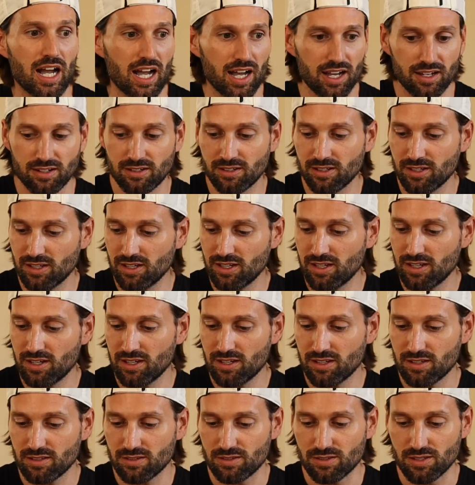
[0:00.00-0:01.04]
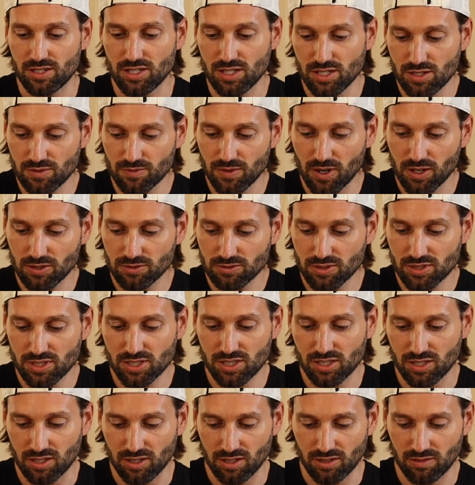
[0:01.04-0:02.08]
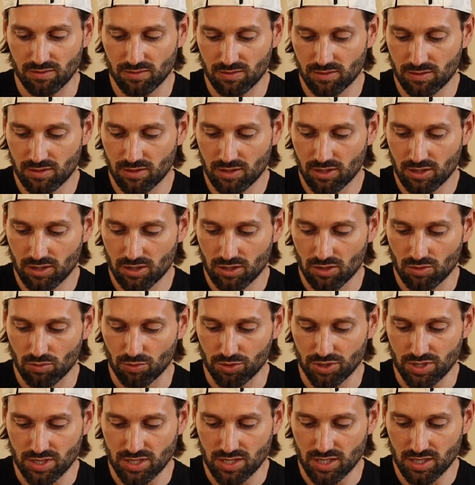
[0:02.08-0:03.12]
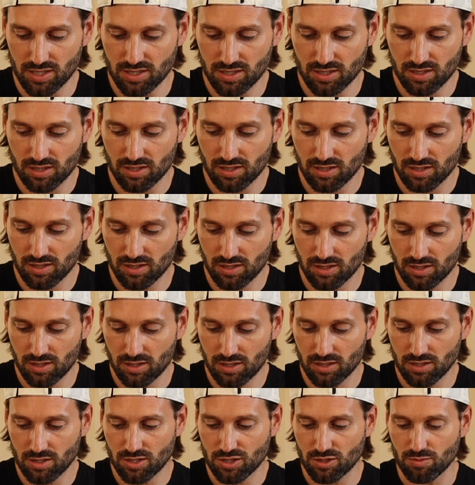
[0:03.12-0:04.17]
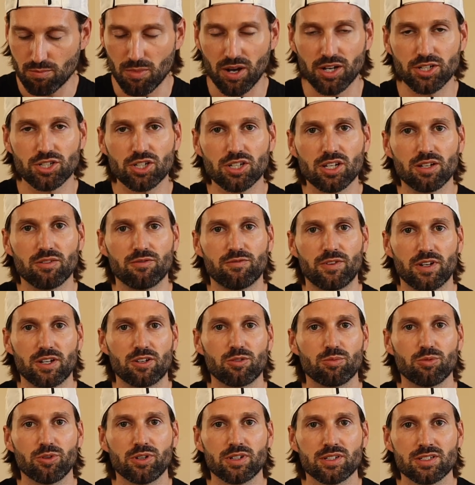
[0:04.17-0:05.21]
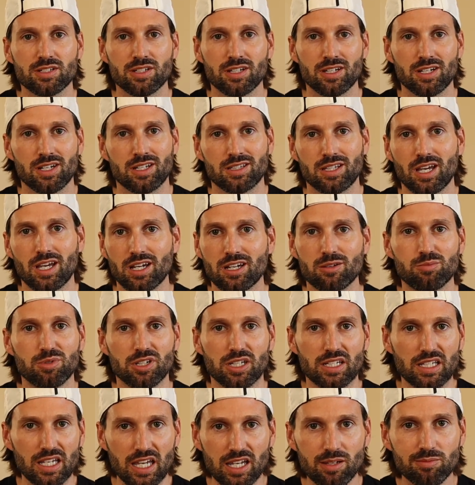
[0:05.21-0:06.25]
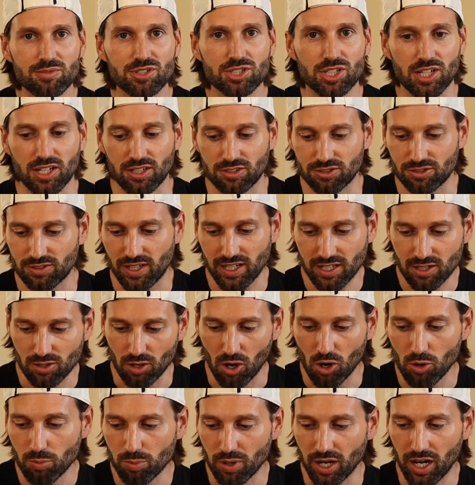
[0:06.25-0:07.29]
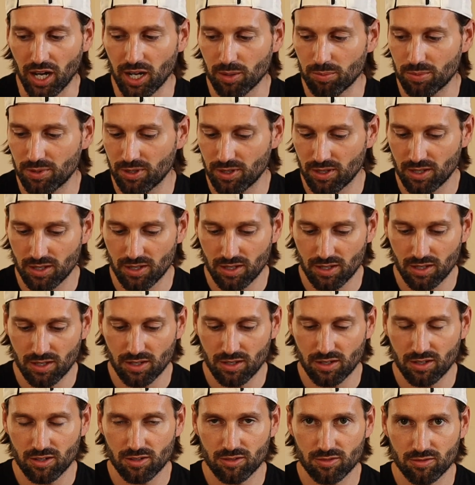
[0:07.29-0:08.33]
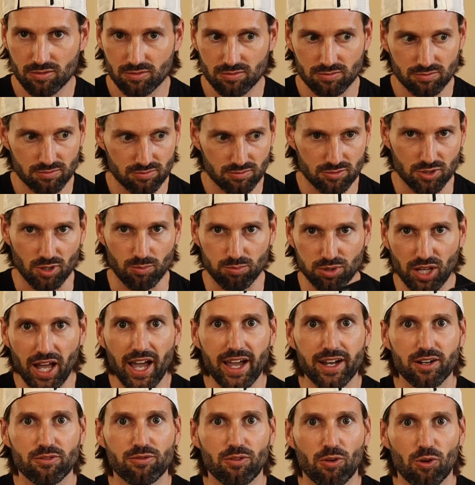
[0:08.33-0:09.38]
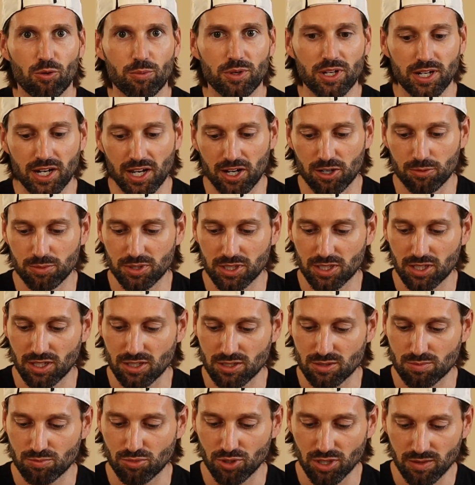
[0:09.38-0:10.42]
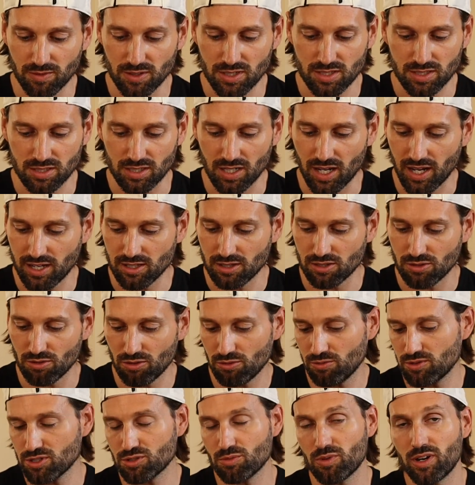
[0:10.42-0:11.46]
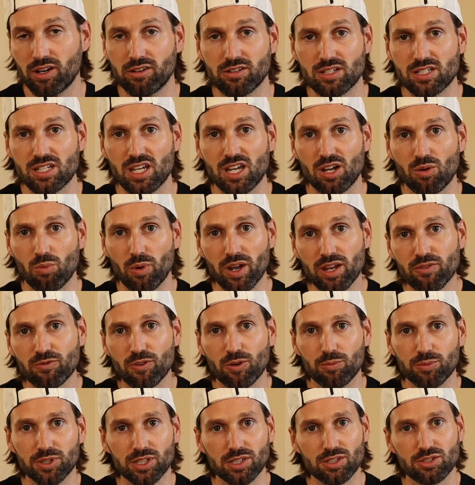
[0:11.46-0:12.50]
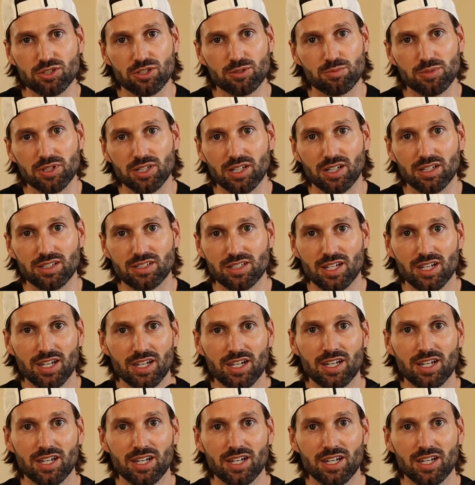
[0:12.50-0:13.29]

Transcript: on these phones to resist smudging and fingerprints, that could be a game changer. That could open up the black for me now, because previously the only reason why I would stay away from it is just because